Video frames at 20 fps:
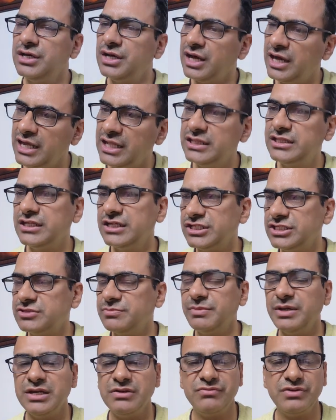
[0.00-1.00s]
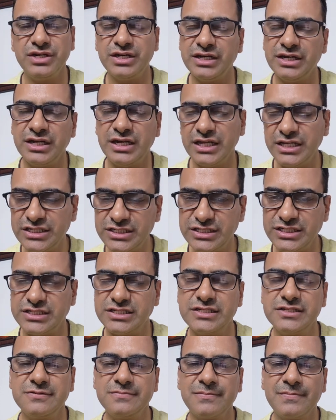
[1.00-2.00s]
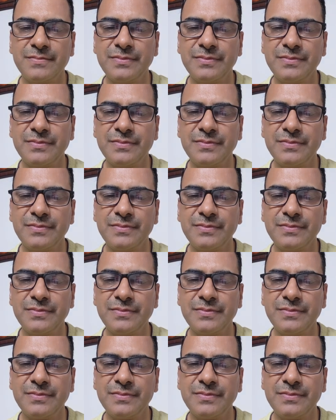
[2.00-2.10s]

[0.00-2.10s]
Health risk benefit analysis.